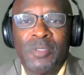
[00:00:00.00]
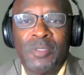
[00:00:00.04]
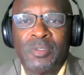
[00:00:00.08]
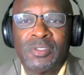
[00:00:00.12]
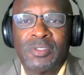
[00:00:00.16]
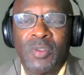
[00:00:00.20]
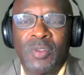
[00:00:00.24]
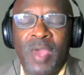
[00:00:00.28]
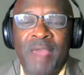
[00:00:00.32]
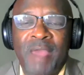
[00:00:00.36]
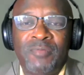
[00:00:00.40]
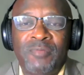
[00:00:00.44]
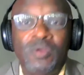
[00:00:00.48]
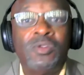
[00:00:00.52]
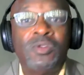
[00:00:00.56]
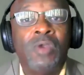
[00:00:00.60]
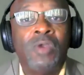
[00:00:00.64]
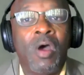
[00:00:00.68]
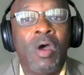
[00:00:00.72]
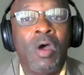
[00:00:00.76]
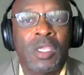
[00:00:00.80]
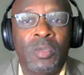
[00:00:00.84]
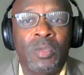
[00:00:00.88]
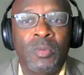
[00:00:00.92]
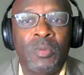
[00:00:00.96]
Brooks. So have you
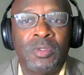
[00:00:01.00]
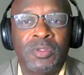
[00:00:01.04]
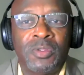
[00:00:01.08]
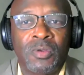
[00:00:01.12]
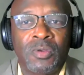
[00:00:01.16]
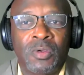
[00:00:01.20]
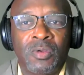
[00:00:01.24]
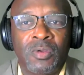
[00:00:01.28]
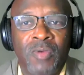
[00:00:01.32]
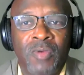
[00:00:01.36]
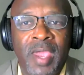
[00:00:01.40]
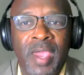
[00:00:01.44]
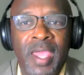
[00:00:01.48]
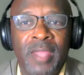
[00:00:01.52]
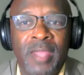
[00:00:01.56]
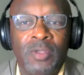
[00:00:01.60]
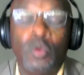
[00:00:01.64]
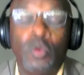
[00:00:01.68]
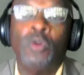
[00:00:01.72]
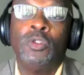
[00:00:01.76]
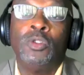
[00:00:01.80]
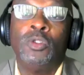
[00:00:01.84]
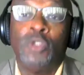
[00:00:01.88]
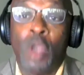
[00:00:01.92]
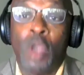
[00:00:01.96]
talking with your
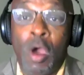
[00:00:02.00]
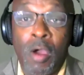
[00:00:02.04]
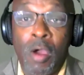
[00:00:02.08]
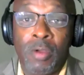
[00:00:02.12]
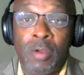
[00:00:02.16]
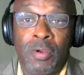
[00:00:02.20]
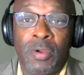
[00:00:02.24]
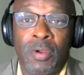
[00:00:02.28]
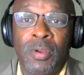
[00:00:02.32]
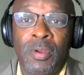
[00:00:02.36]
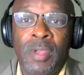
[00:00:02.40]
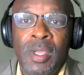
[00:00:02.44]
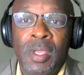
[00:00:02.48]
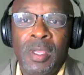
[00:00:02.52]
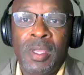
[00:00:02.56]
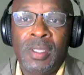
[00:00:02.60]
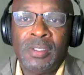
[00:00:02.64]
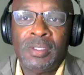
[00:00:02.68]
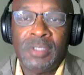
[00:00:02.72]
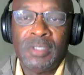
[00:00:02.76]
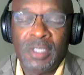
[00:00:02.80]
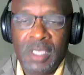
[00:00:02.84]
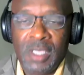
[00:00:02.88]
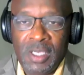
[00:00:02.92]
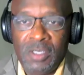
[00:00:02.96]
daughter
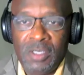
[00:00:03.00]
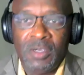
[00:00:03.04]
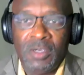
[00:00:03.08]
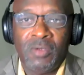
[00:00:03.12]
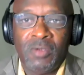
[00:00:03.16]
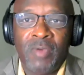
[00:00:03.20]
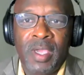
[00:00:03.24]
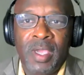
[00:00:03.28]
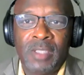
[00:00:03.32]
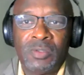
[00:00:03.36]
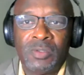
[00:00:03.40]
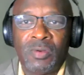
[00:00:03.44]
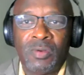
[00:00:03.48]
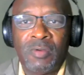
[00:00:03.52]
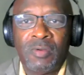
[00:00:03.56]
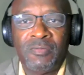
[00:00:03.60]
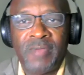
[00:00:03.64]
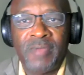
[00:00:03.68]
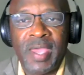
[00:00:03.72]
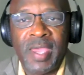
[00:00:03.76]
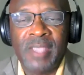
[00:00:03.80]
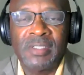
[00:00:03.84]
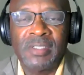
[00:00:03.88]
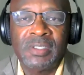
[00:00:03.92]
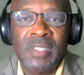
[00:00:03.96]
to get your granddaughter
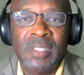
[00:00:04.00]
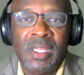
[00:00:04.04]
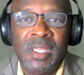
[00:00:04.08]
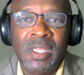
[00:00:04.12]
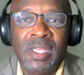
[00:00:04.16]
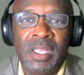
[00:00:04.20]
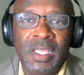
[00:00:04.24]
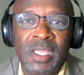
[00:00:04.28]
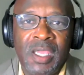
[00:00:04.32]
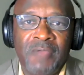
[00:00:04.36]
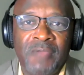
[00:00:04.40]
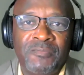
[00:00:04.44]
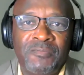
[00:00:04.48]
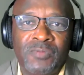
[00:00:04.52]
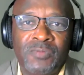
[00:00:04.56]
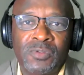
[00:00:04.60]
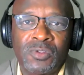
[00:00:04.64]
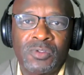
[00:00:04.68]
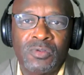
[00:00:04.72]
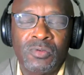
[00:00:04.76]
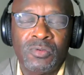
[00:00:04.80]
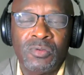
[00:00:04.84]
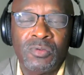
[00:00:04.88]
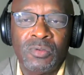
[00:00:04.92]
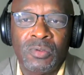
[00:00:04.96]
vaccinated yet for
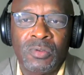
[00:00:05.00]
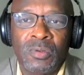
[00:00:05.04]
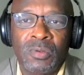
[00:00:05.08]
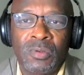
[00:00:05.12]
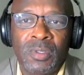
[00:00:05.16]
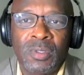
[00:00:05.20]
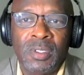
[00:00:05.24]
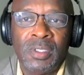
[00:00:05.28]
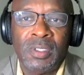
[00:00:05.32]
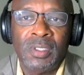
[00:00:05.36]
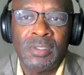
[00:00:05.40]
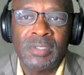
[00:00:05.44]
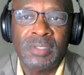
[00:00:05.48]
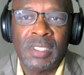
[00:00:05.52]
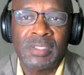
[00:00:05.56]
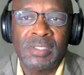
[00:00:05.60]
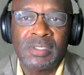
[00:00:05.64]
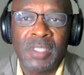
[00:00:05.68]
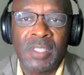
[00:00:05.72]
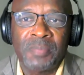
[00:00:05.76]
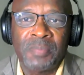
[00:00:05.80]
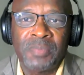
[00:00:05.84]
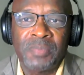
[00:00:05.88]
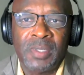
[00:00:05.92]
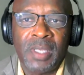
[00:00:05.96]
school, or is that
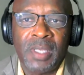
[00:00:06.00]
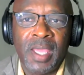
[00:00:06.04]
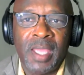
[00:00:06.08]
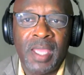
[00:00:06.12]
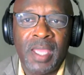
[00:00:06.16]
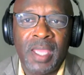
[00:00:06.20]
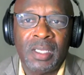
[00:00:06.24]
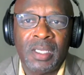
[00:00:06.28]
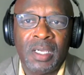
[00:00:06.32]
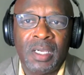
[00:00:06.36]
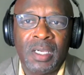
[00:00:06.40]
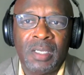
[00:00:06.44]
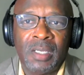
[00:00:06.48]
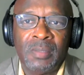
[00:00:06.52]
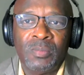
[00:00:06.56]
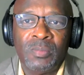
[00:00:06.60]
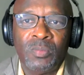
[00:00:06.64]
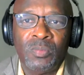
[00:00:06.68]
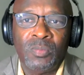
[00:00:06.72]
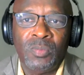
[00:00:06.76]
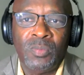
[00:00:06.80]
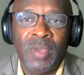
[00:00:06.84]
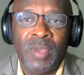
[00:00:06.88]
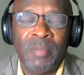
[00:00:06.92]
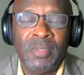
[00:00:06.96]
something that
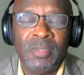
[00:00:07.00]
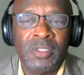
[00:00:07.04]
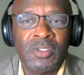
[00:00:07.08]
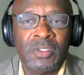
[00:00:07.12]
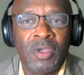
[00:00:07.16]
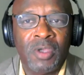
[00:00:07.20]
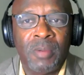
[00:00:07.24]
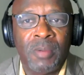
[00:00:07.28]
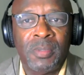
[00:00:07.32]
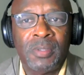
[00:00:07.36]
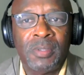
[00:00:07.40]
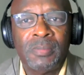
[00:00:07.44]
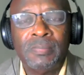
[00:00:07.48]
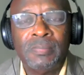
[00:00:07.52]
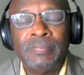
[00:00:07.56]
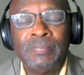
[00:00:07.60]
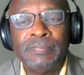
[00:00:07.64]
we haven't determined?